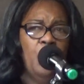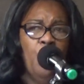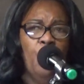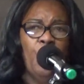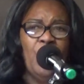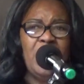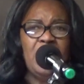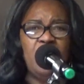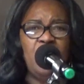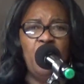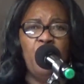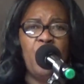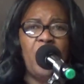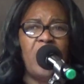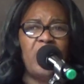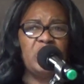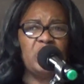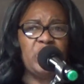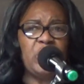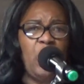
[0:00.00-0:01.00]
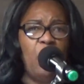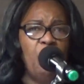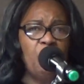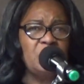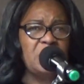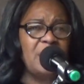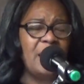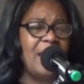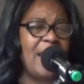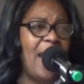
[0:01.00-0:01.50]
When you are
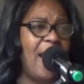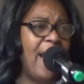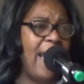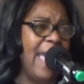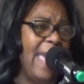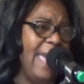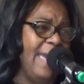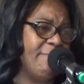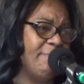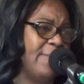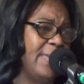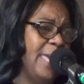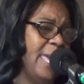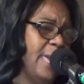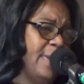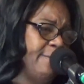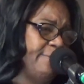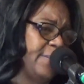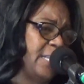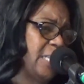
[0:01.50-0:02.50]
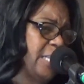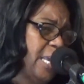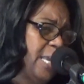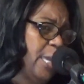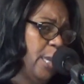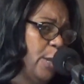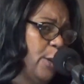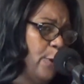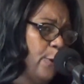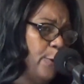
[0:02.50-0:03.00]
chosen, God has gifts
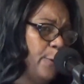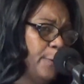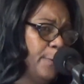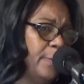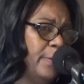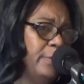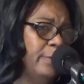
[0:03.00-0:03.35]
in you.